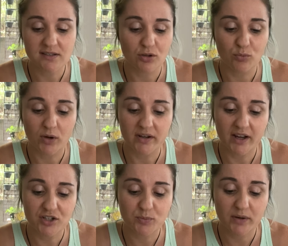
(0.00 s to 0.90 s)
So 1
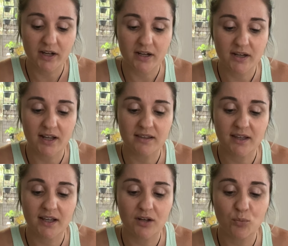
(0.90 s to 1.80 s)
hash brown. And
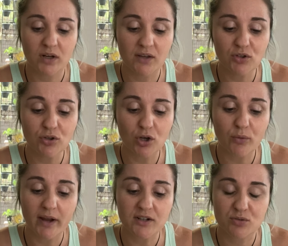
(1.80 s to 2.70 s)
then whenever you go
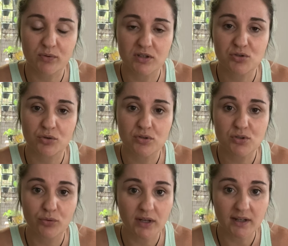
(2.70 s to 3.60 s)
out to restaurants
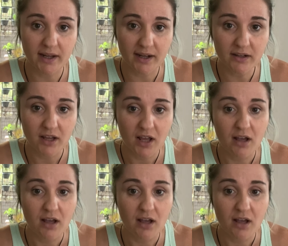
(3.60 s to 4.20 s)
or eat out,